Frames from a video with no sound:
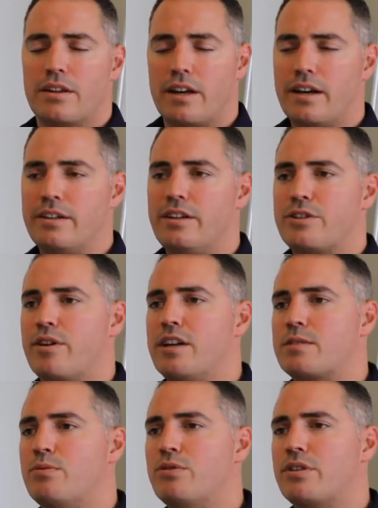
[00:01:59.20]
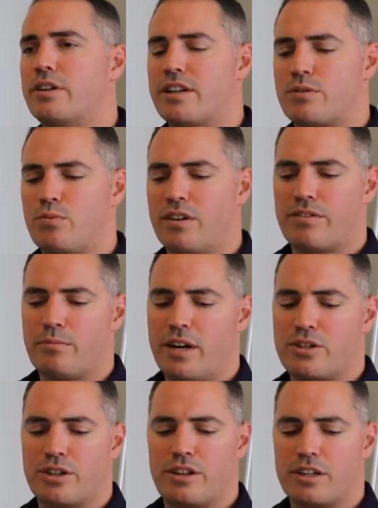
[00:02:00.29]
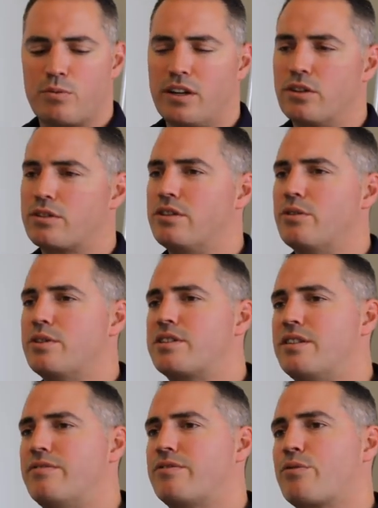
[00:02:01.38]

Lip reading: They are near transport. I guess one of the major things we look to do is sift